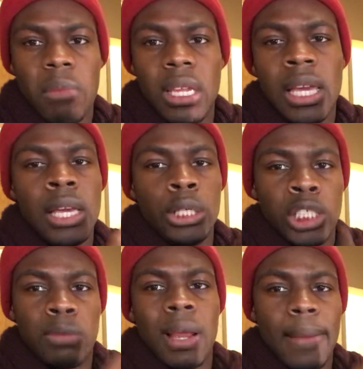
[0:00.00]
me. You
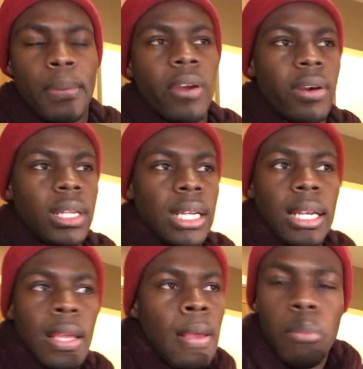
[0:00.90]
smell it
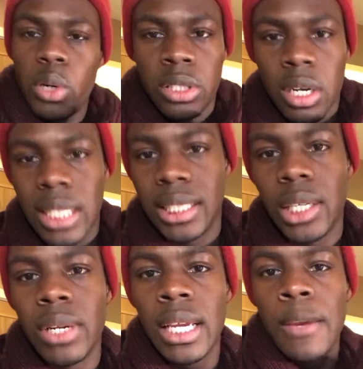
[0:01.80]
periodically, but it's not
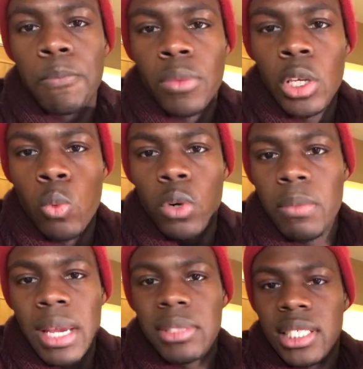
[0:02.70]
necessarily you
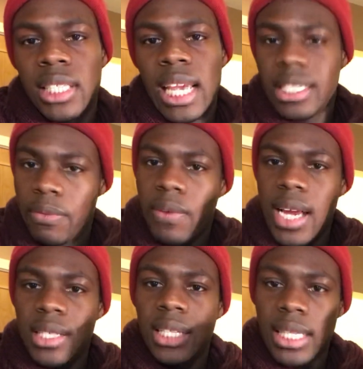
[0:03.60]
wouldn't be able to say and
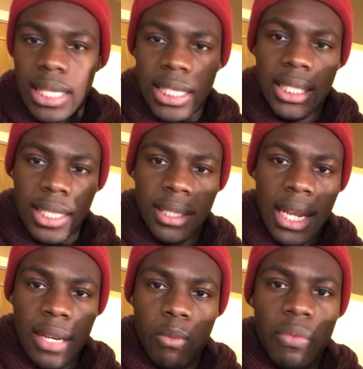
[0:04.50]
define and say this is a
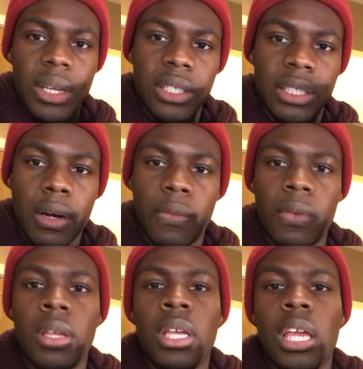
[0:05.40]
scent within
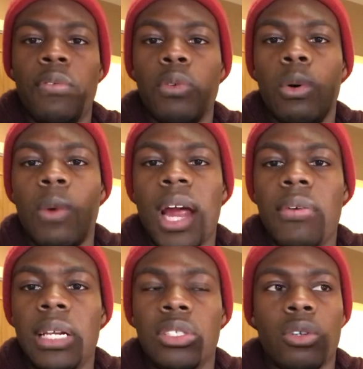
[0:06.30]
itself if you were
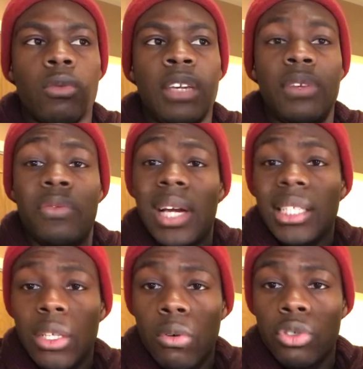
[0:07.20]
wearing this or even if you
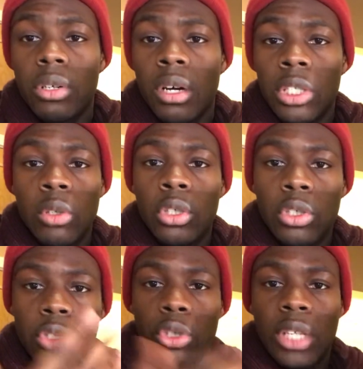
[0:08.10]
had deodorant on you,
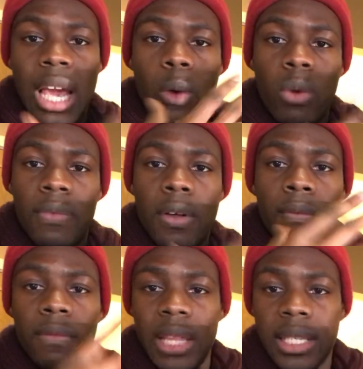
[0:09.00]
you would get a whiff
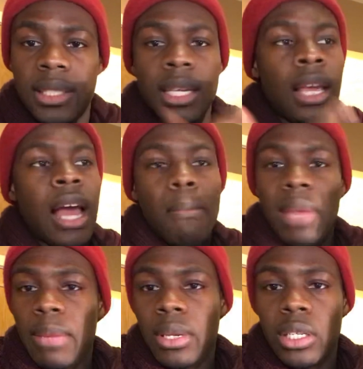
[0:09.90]
of this
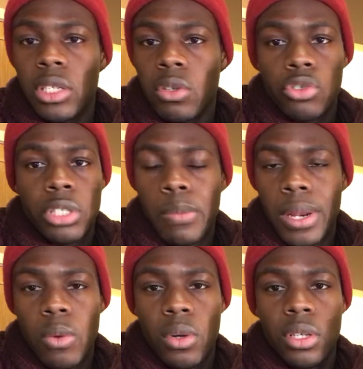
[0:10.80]
and maybe your deodorant
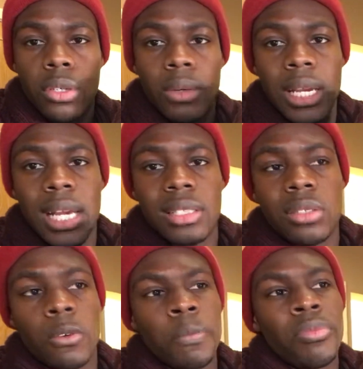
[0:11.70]
depending on what you're doing guys
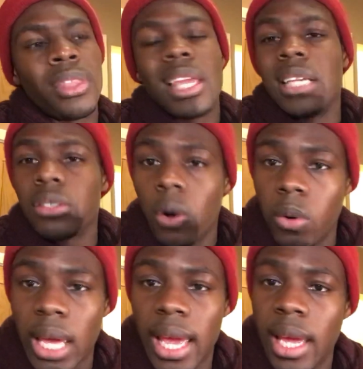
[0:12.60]
so it's
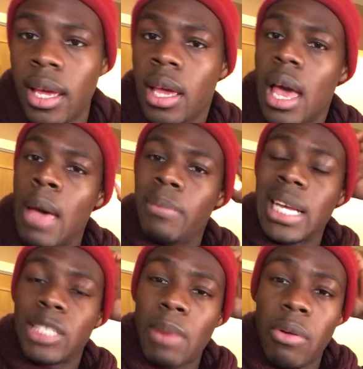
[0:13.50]
okay um,
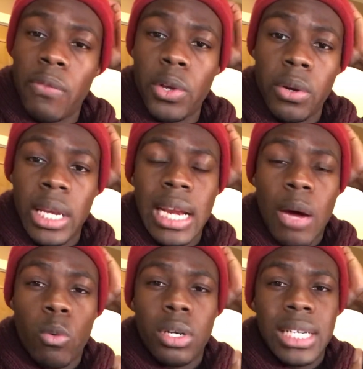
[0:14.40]
that's my reviewing it
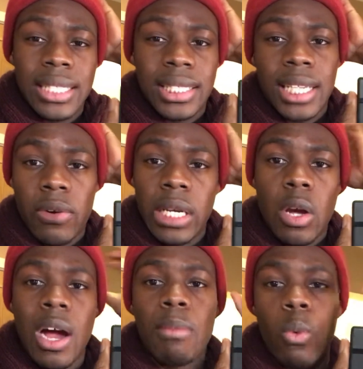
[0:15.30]
i wouldn't necessarily
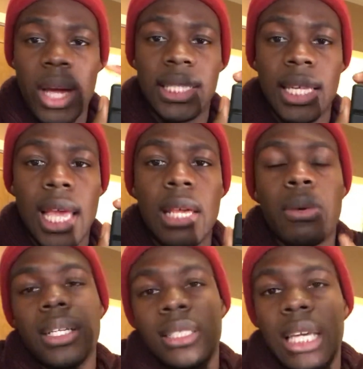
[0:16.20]
go out my way to get it
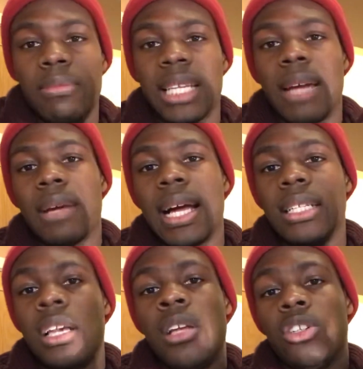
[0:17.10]
but at the same time
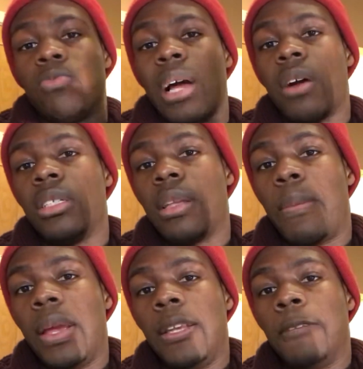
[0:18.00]
guys just my honest
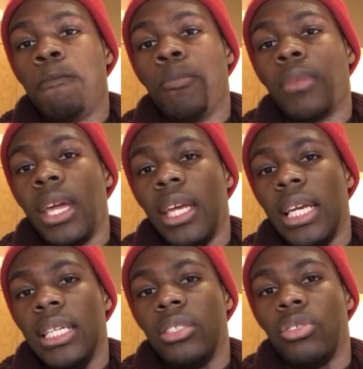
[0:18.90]
opinion
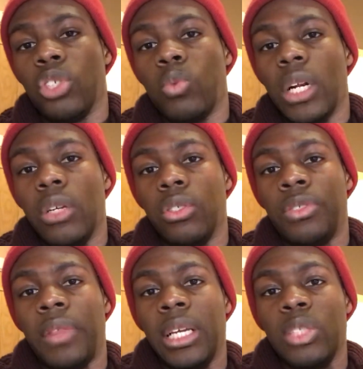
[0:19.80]
it is just one of
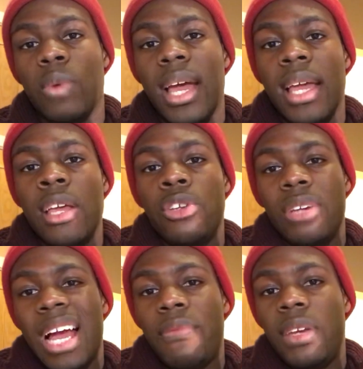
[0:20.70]
those things where
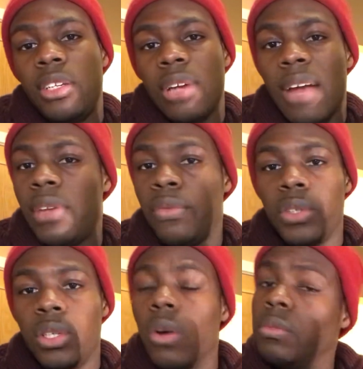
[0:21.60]
you have it you have it if
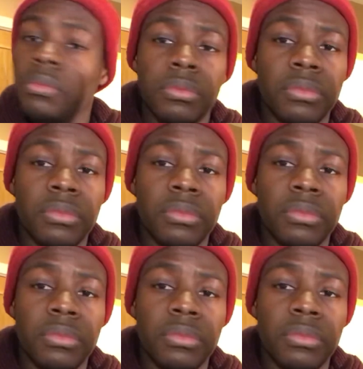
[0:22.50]
you don't